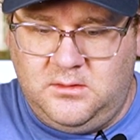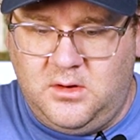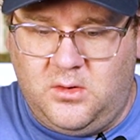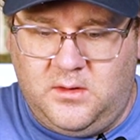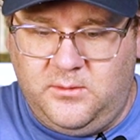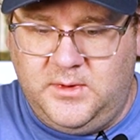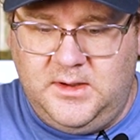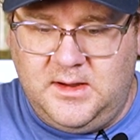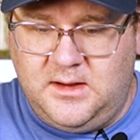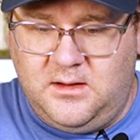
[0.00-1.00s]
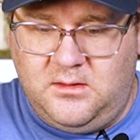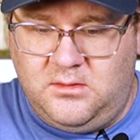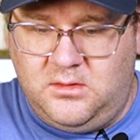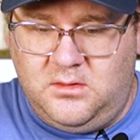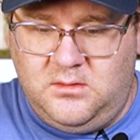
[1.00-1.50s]
Go all the way
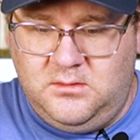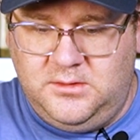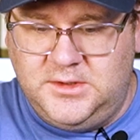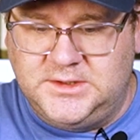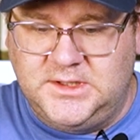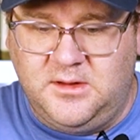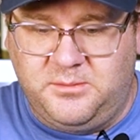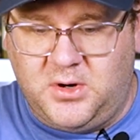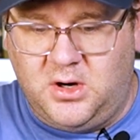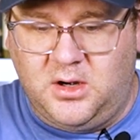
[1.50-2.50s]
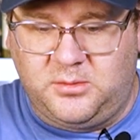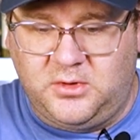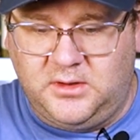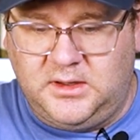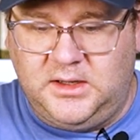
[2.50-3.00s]
down just to the barb,
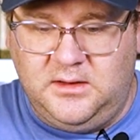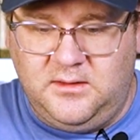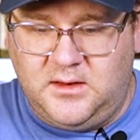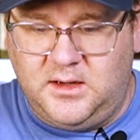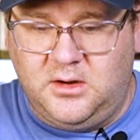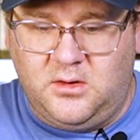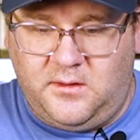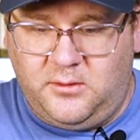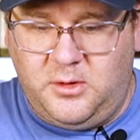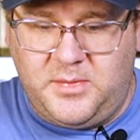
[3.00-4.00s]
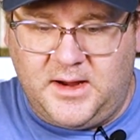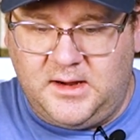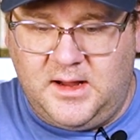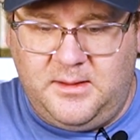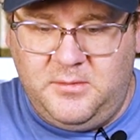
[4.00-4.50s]
really, and then I go all the way
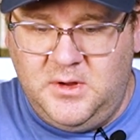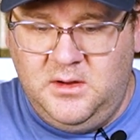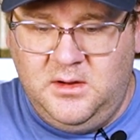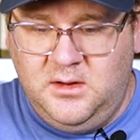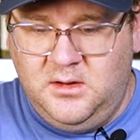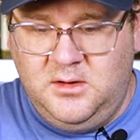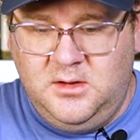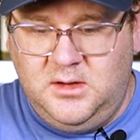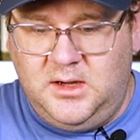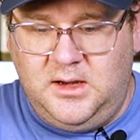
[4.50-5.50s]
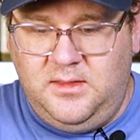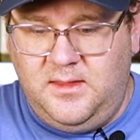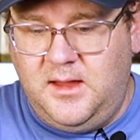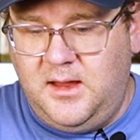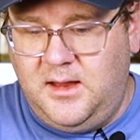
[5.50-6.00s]
back up. And
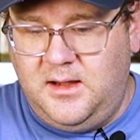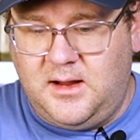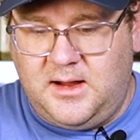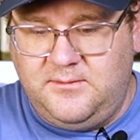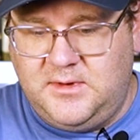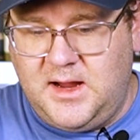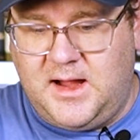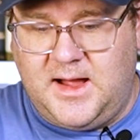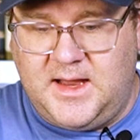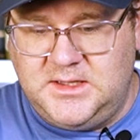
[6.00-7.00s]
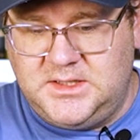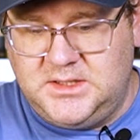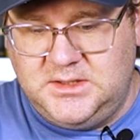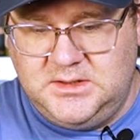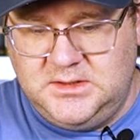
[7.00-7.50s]
then I've got
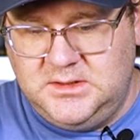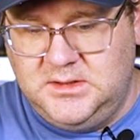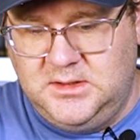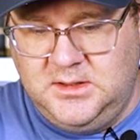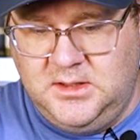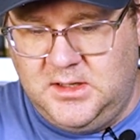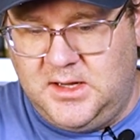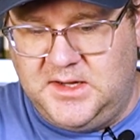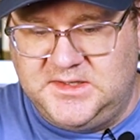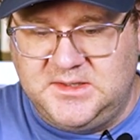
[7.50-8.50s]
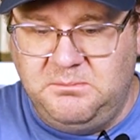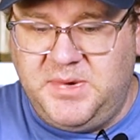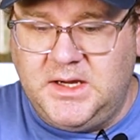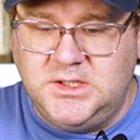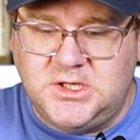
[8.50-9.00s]
some
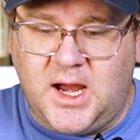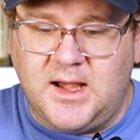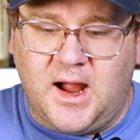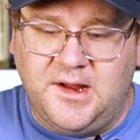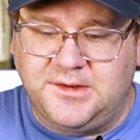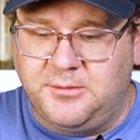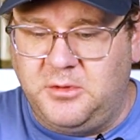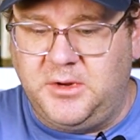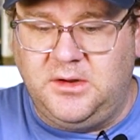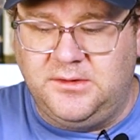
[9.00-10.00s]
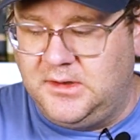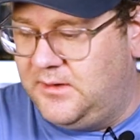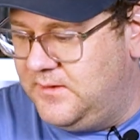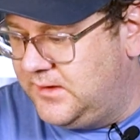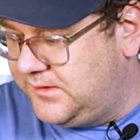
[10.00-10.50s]
bead chain eyes I'm going to be using
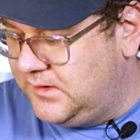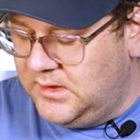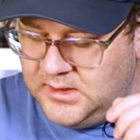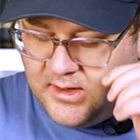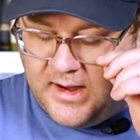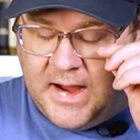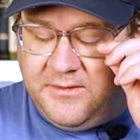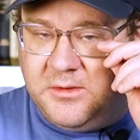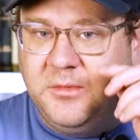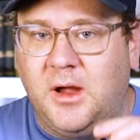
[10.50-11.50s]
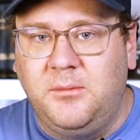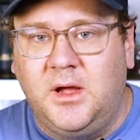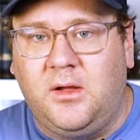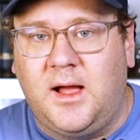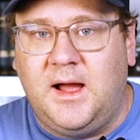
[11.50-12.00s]
on this. I have some
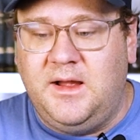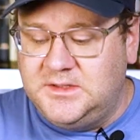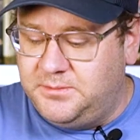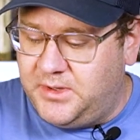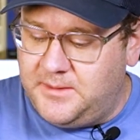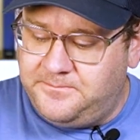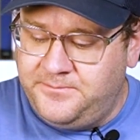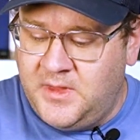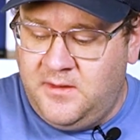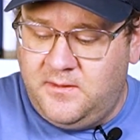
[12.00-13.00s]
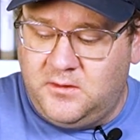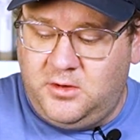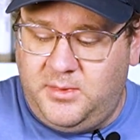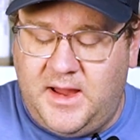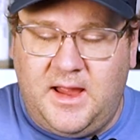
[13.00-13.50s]
dumbbell eyes, but they're a
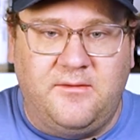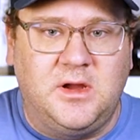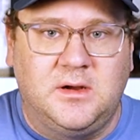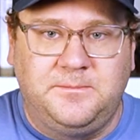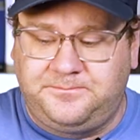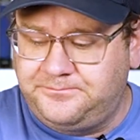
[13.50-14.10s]
little bit heavier.